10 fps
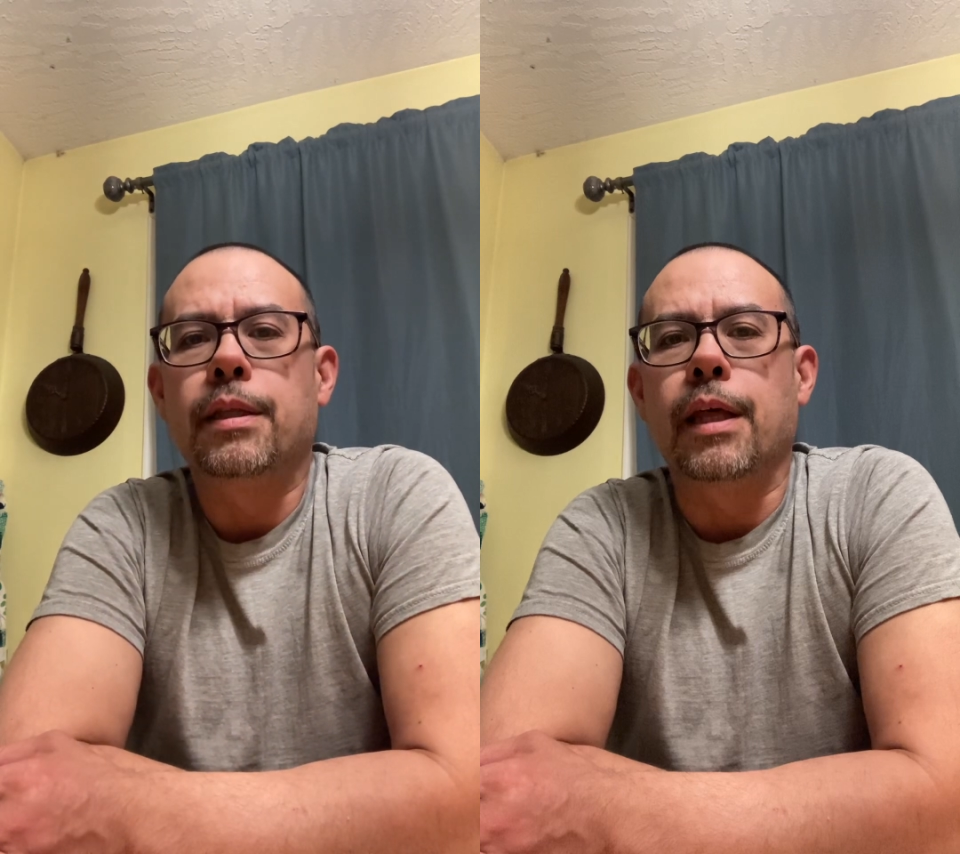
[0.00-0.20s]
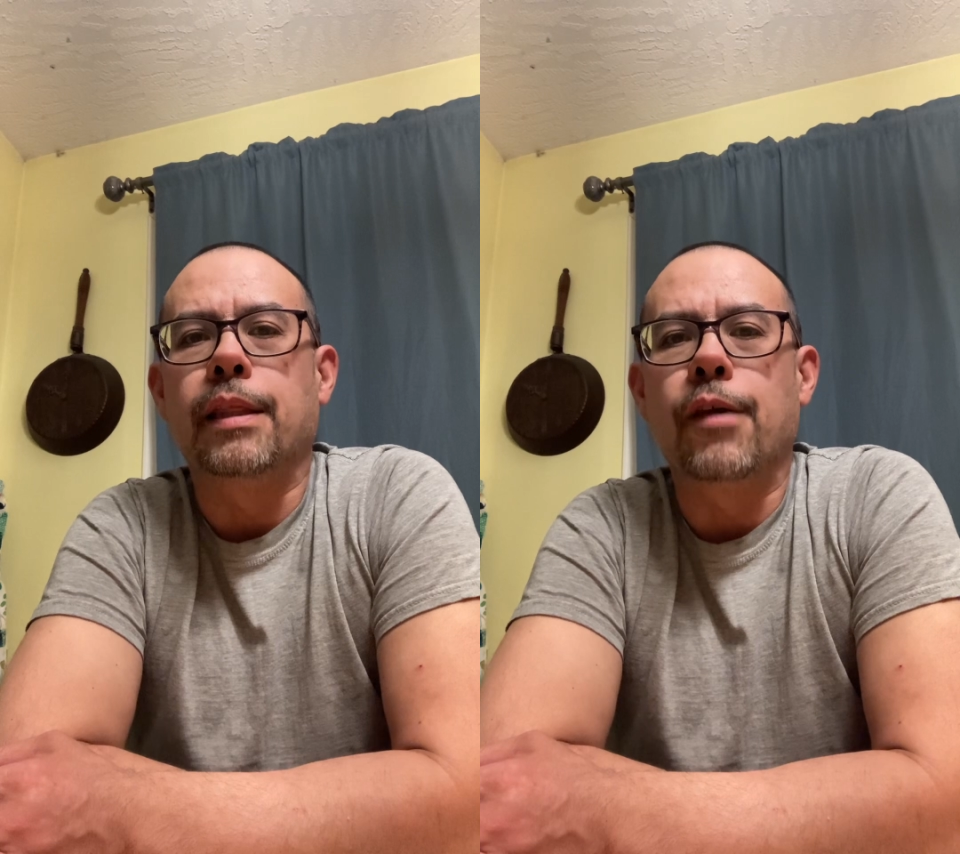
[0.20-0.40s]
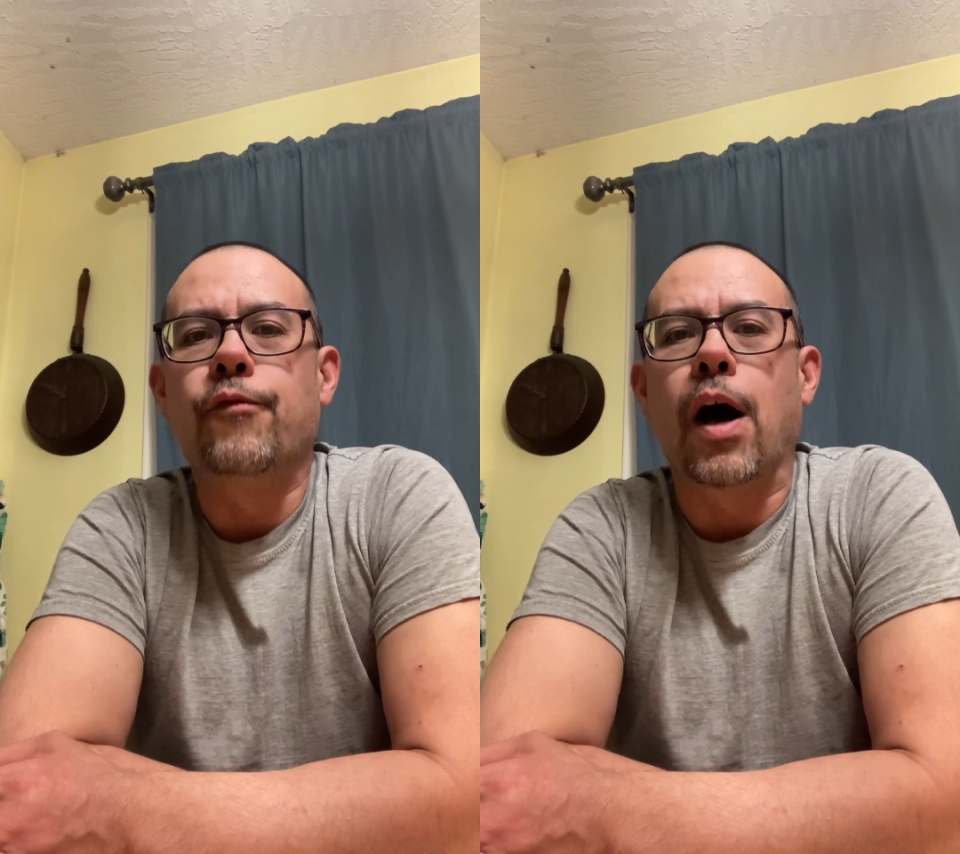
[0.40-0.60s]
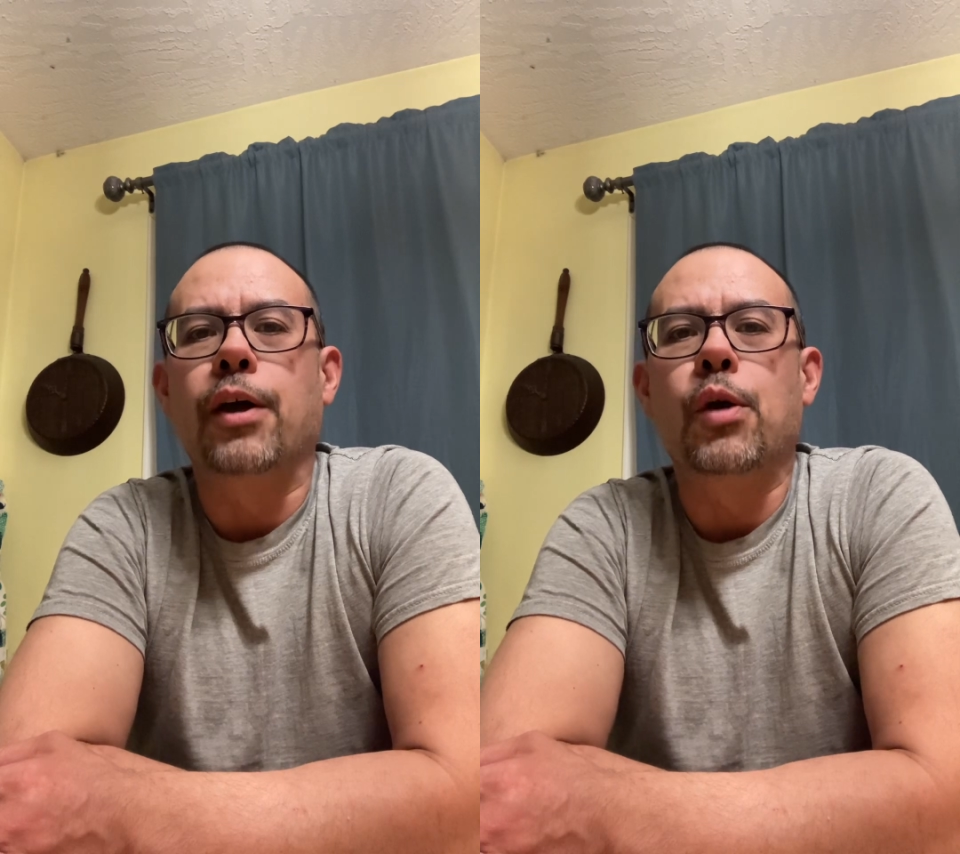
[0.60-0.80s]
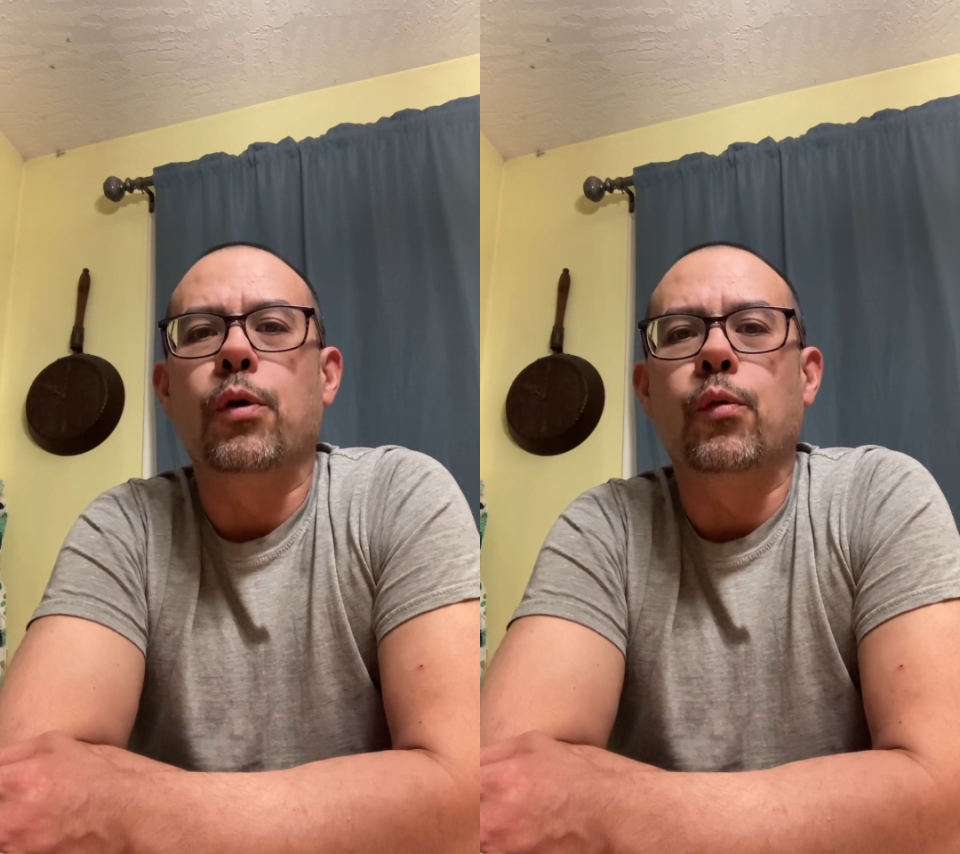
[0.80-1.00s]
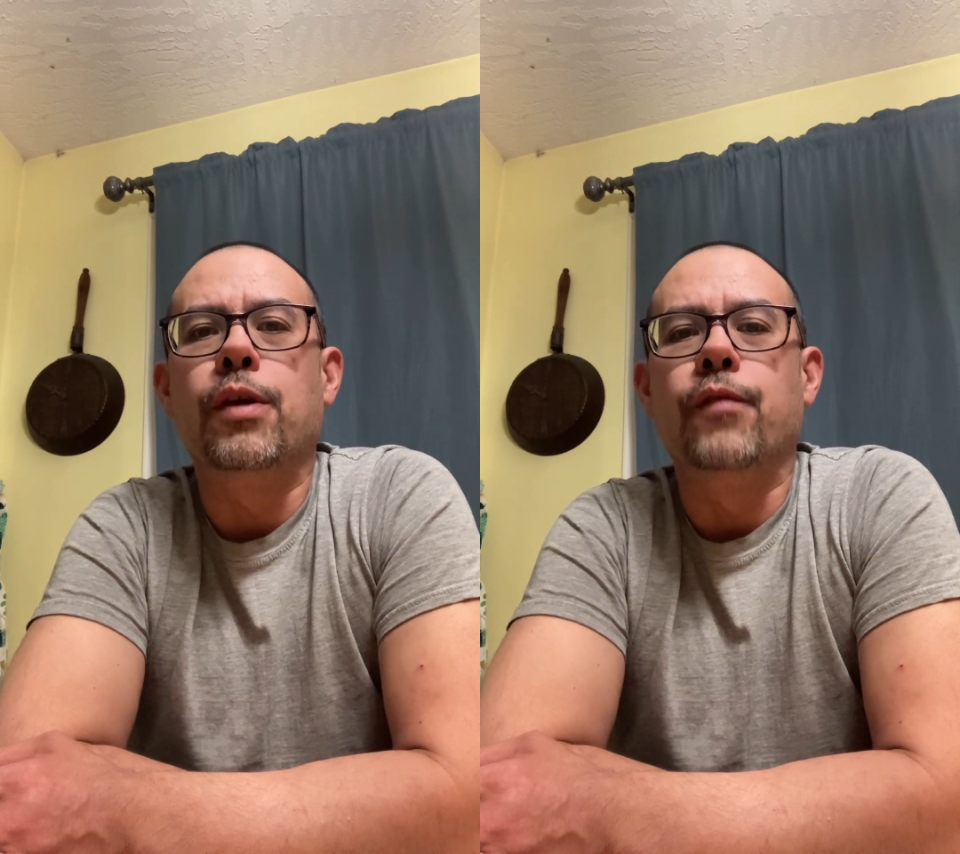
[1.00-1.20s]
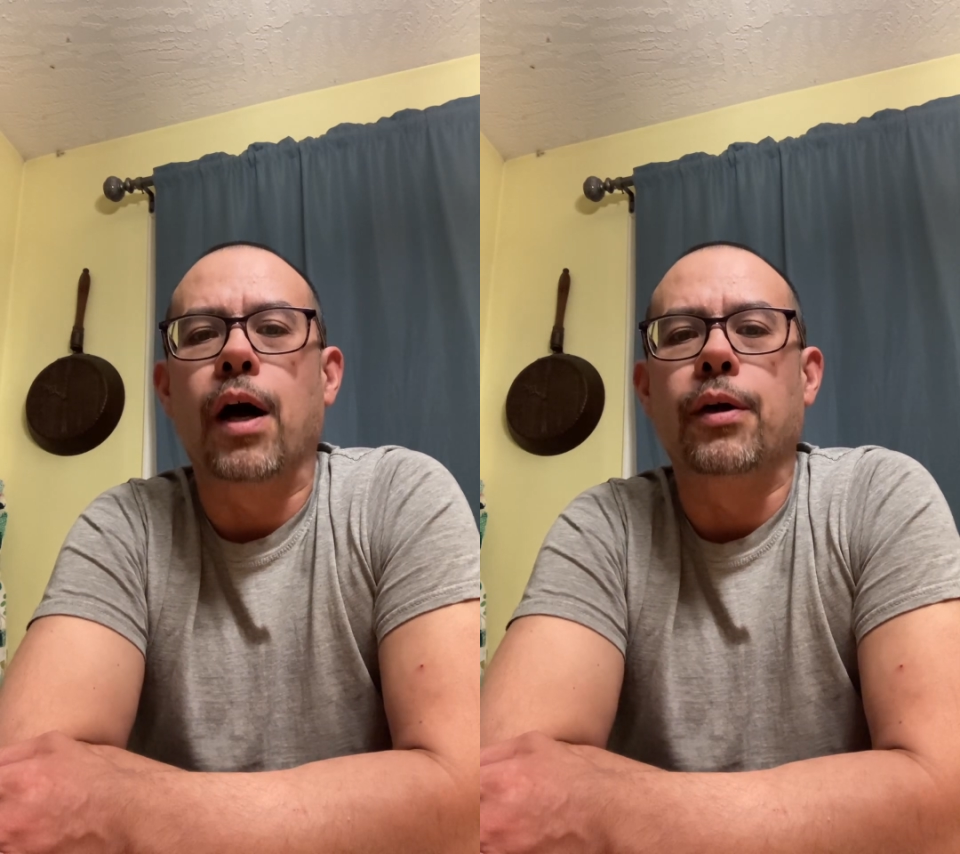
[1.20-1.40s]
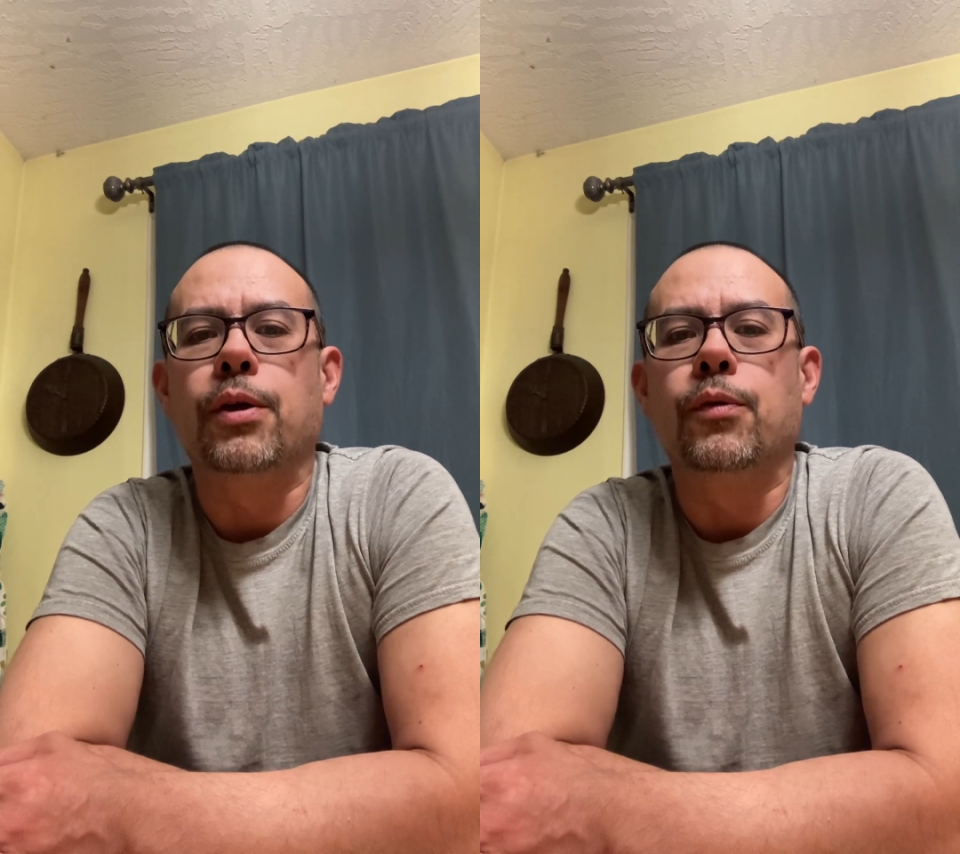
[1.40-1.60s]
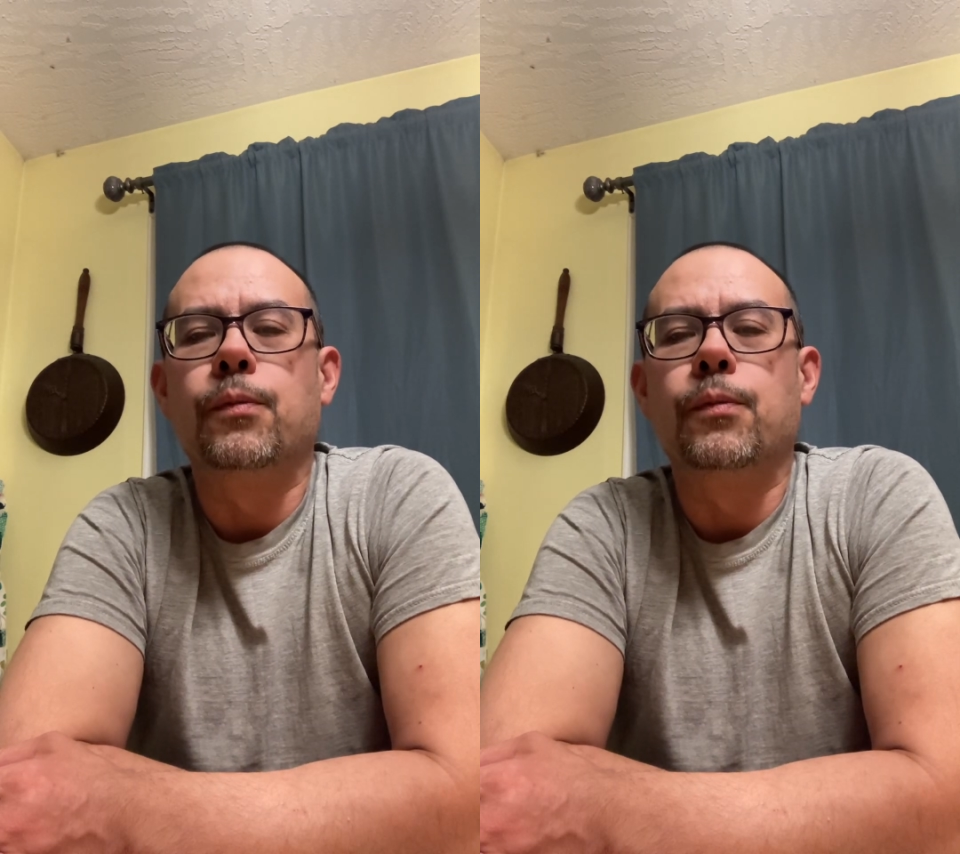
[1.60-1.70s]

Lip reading: that they value what we value.